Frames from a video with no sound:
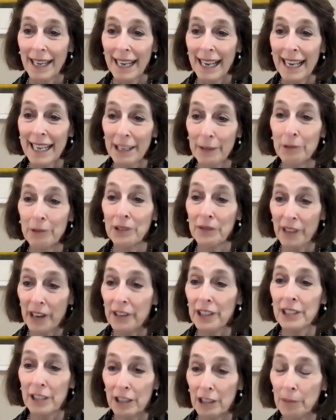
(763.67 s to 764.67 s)
And it was
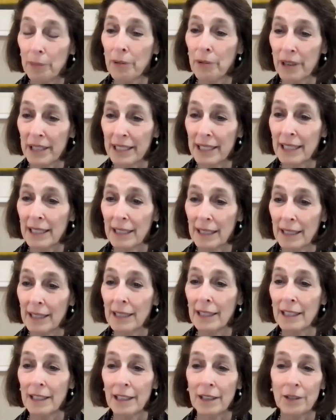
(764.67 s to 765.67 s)
very disappointing.
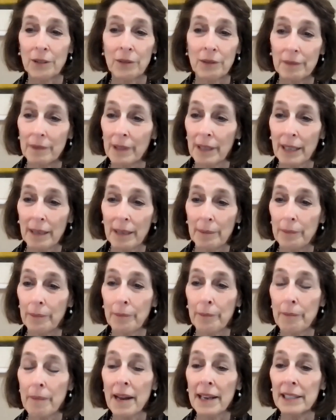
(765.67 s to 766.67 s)
You know,
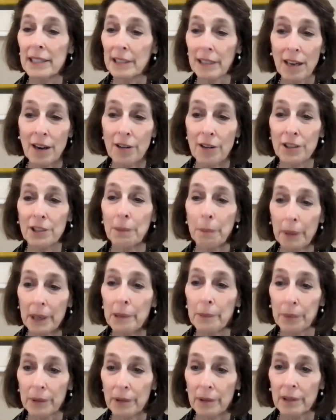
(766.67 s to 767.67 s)
mice aren't
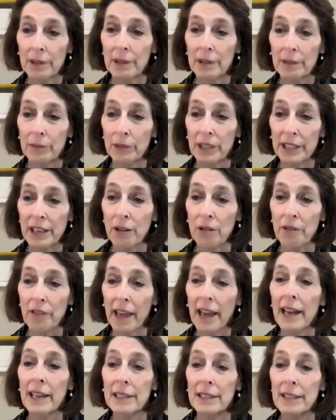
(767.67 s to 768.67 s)
people. We know
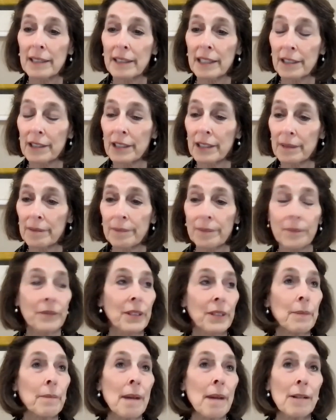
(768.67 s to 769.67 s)
that.
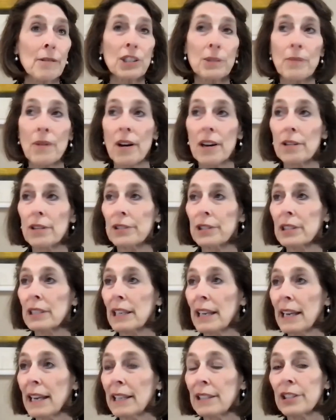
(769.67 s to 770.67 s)
The mouse models in
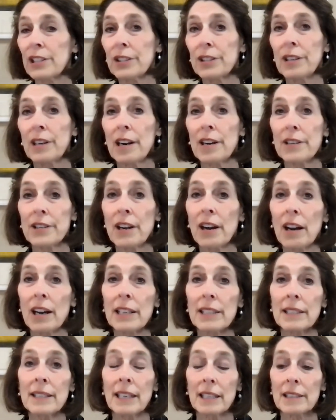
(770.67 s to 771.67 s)
cancer are
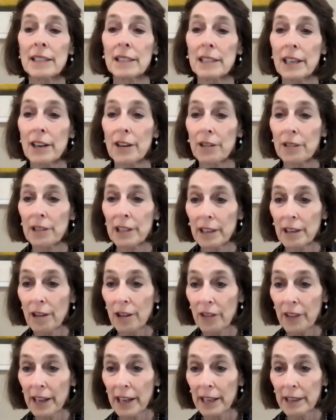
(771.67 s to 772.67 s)
not necessarily all
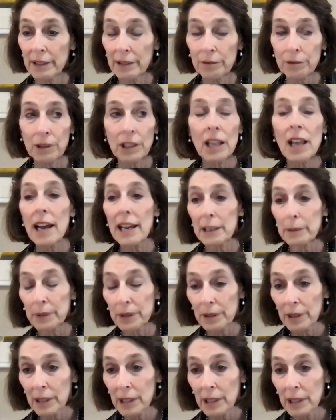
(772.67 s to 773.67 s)
that reliable.